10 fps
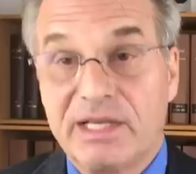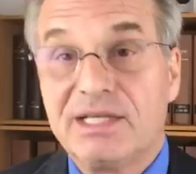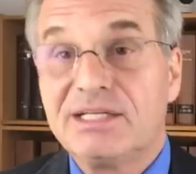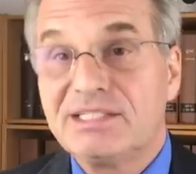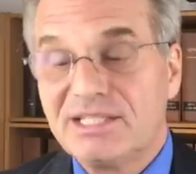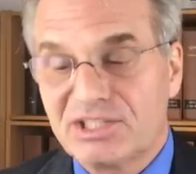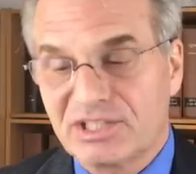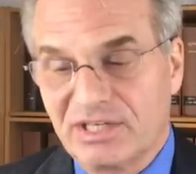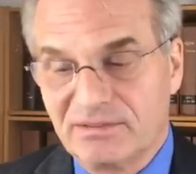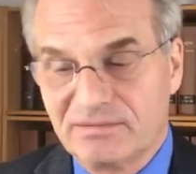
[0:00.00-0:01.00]
In
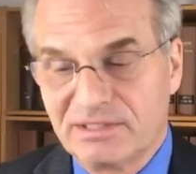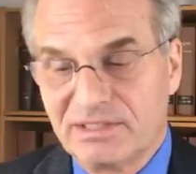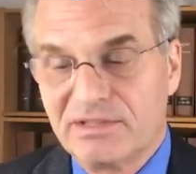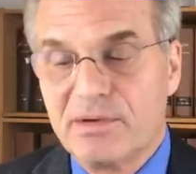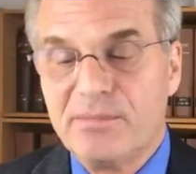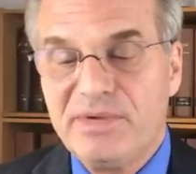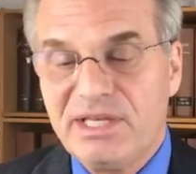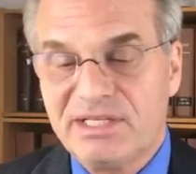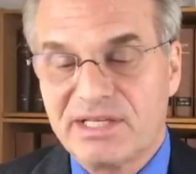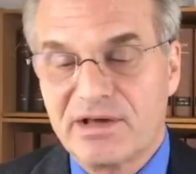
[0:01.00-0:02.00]
addition, the
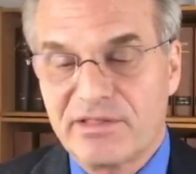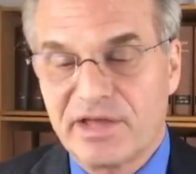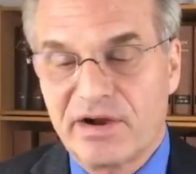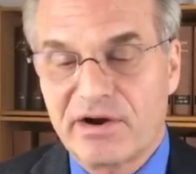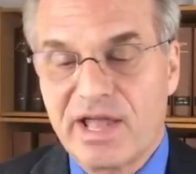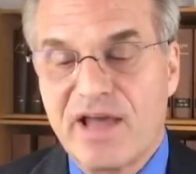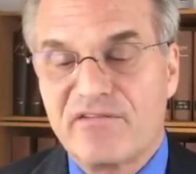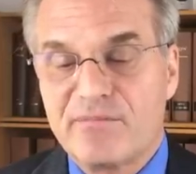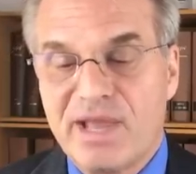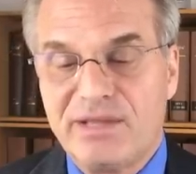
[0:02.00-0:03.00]
media there
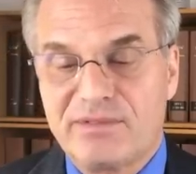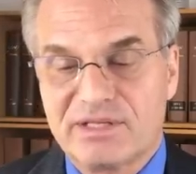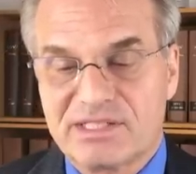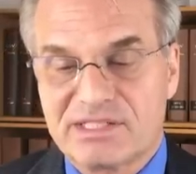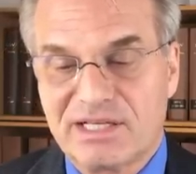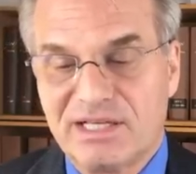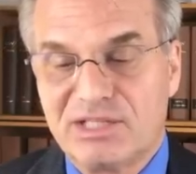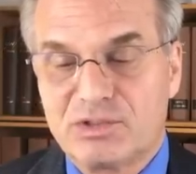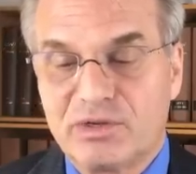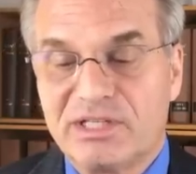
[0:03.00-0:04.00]
have made this
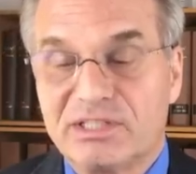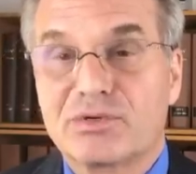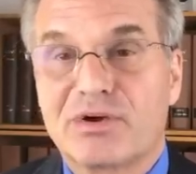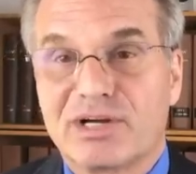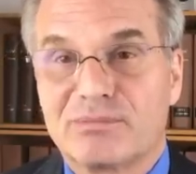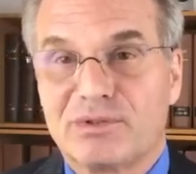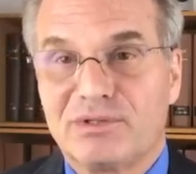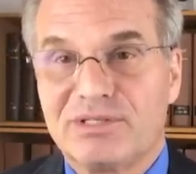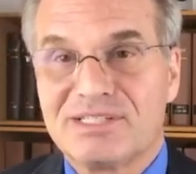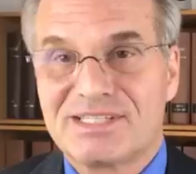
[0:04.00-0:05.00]
into an
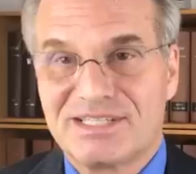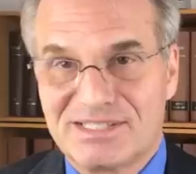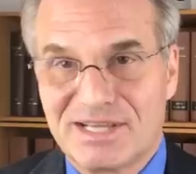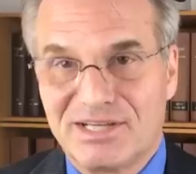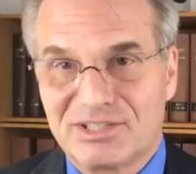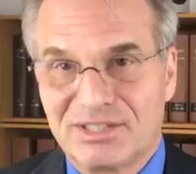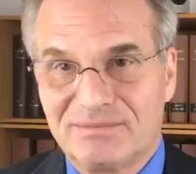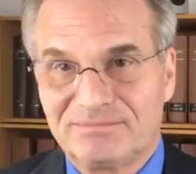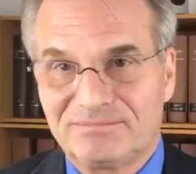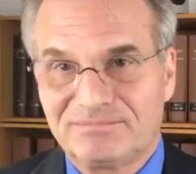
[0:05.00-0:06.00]
incredible sensation.